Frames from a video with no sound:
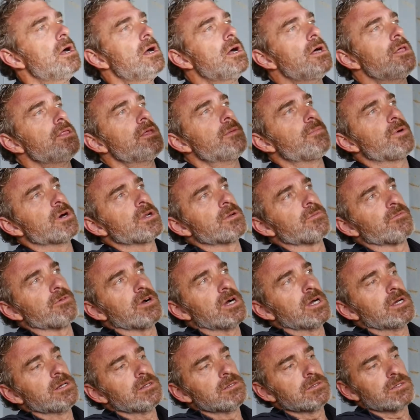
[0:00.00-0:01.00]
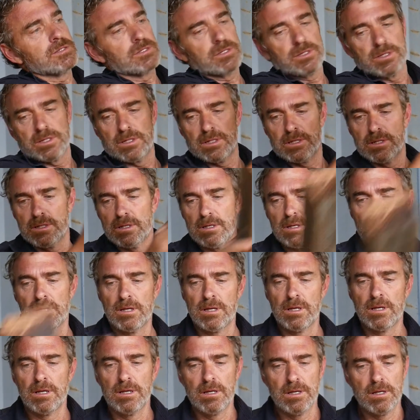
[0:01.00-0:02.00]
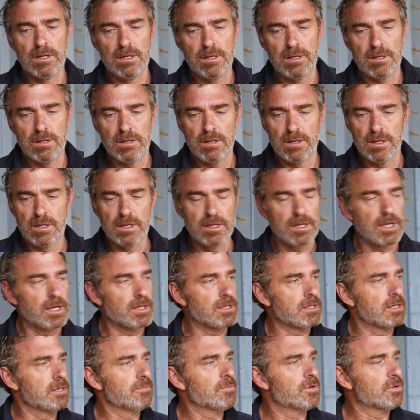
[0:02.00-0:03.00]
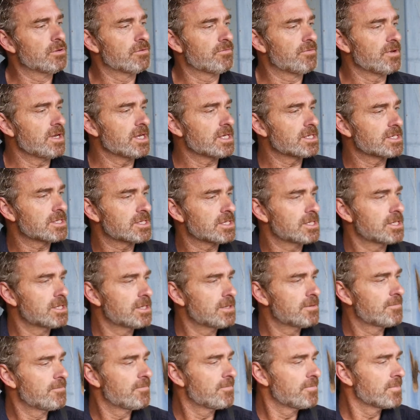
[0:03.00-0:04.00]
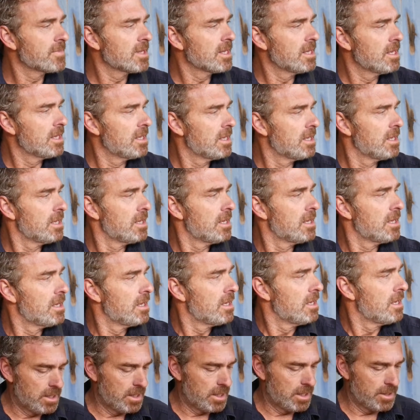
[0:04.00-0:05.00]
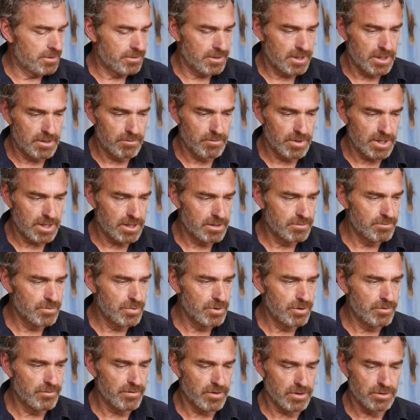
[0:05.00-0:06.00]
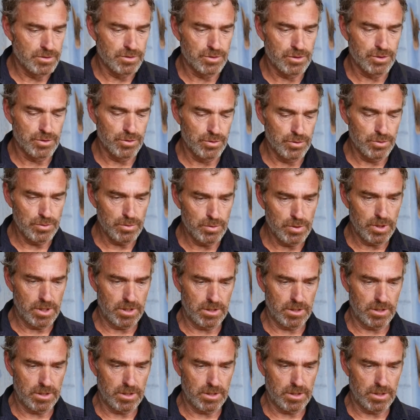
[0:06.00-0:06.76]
the bottom rails, get them all fixed, and then we can move on to